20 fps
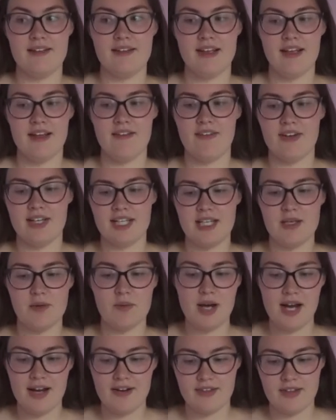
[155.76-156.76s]
if I keep
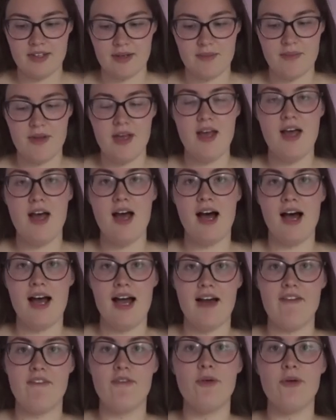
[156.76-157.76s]
wearing them. I
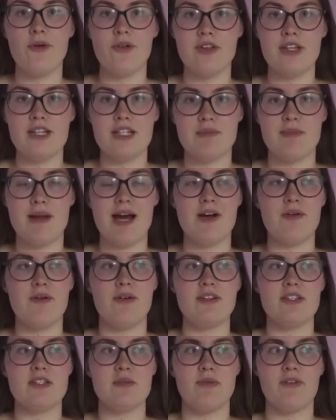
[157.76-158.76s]
have worn these black
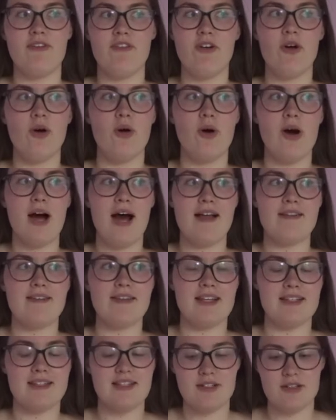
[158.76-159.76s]
ones before and
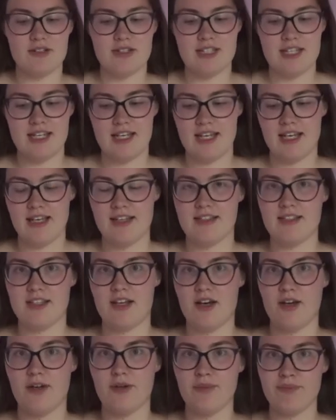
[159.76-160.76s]
they're still sticky,
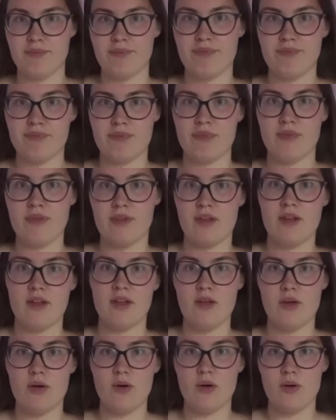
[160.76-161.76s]
so
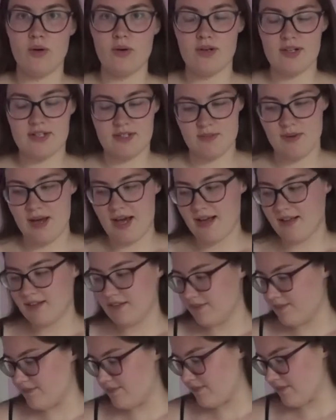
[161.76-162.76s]
all is
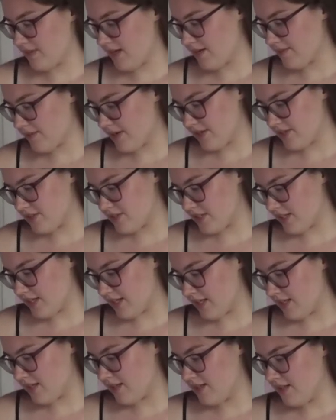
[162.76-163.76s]
well. I'm going
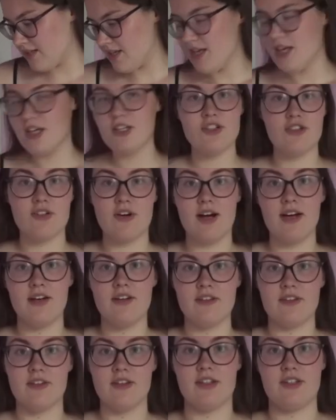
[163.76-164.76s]
to try
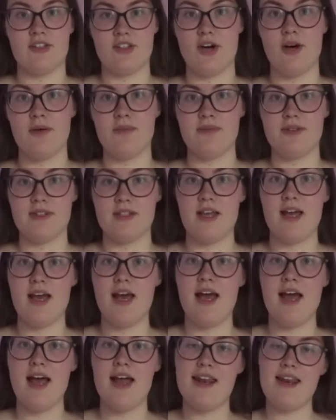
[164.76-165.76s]
on the tops
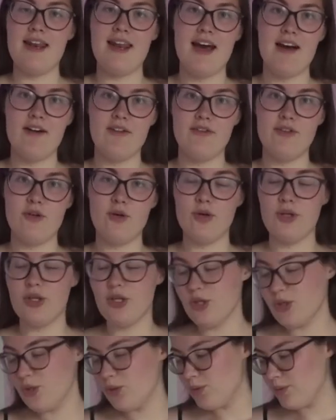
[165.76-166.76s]
now for
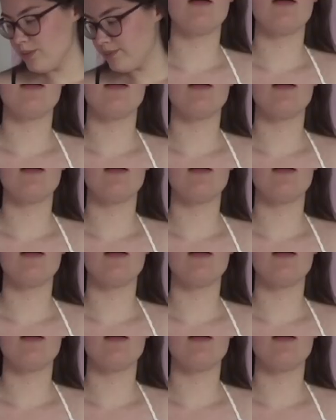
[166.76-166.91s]
you.